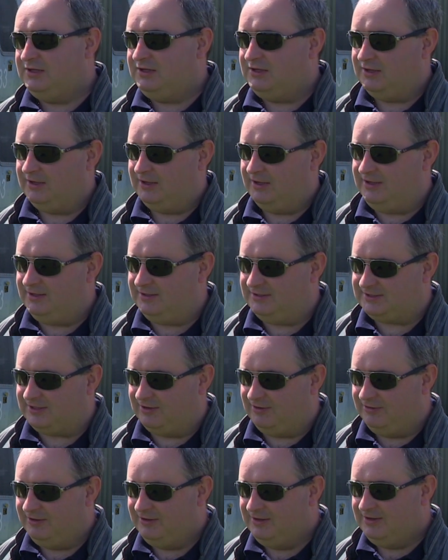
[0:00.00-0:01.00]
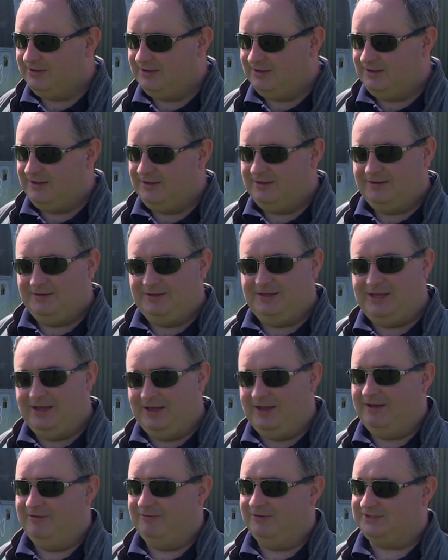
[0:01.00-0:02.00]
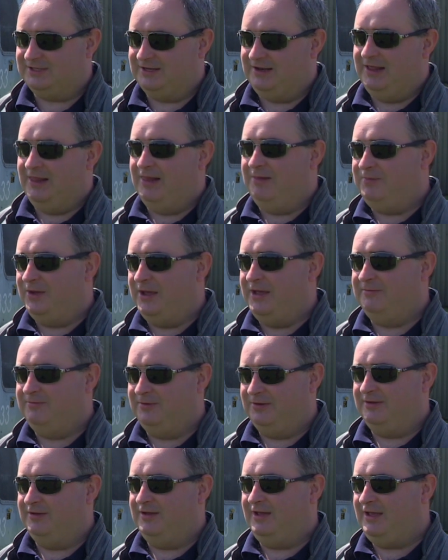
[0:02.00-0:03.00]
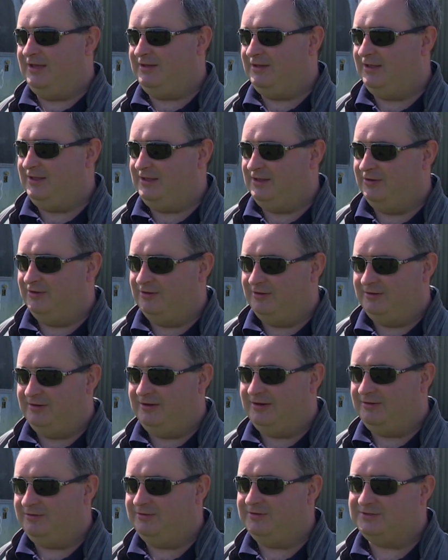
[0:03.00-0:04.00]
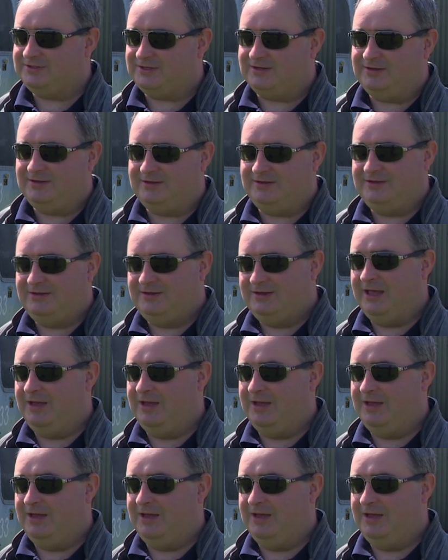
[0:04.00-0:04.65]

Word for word: that so, must be quite annoying. yeah, it was a little bit, but it, it you know it, was, worked out.